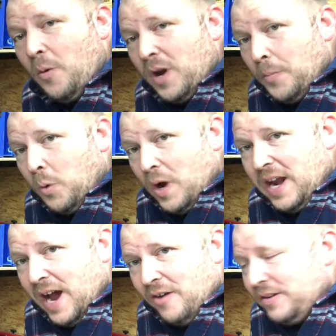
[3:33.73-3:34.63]
to point
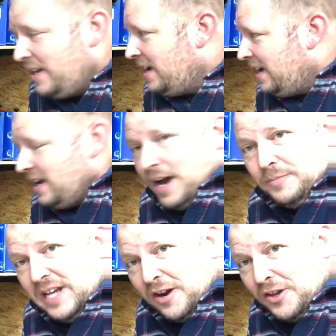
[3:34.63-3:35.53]
out,
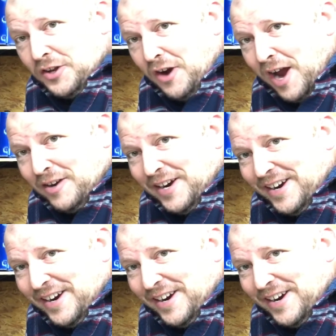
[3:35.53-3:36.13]
down on the ground here,